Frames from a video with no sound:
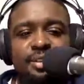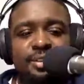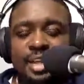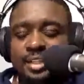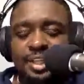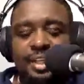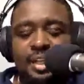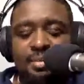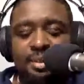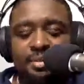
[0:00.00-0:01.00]
not Jalen.
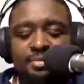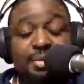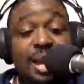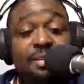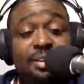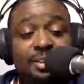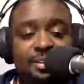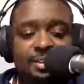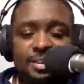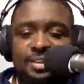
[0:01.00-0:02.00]
I mean Byron.
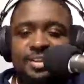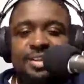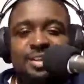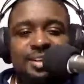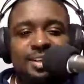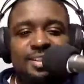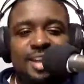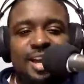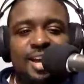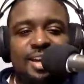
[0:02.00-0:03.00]
It's
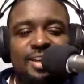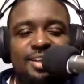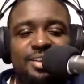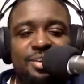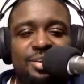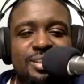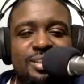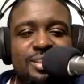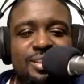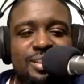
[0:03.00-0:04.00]
not. Hey,
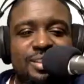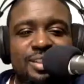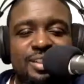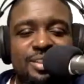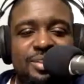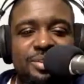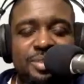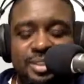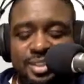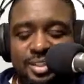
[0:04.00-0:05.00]
listen to this dude
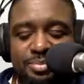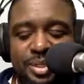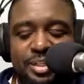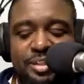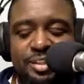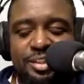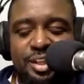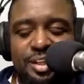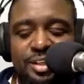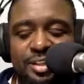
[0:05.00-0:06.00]
because he's been in the
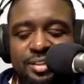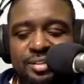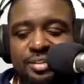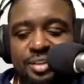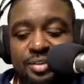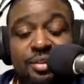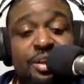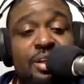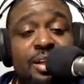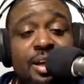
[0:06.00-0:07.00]
shit. So,
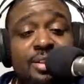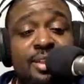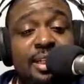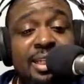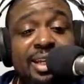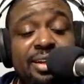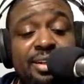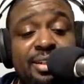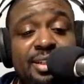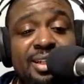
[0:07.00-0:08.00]
like I said,
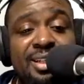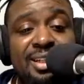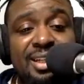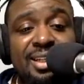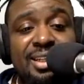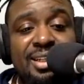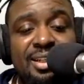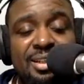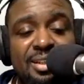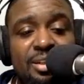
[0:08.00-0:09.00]
leaders lead,
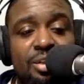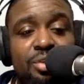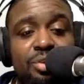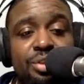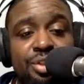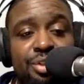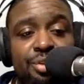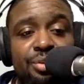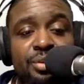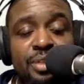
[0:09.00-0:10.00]
lose lose.
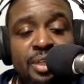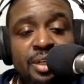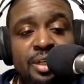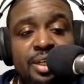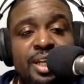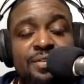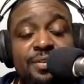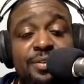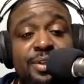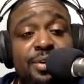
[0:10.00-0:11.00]
If you
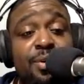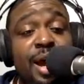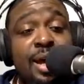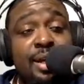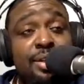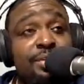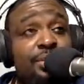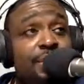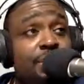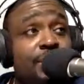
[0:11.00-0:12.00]
sit quiet and you
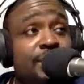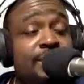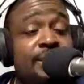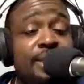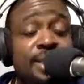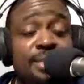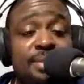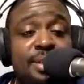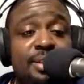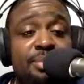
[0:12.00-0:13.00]
know that your team
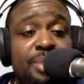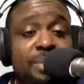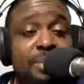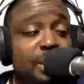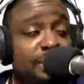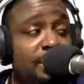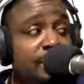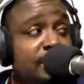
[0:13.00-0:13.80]
needs a pick me up,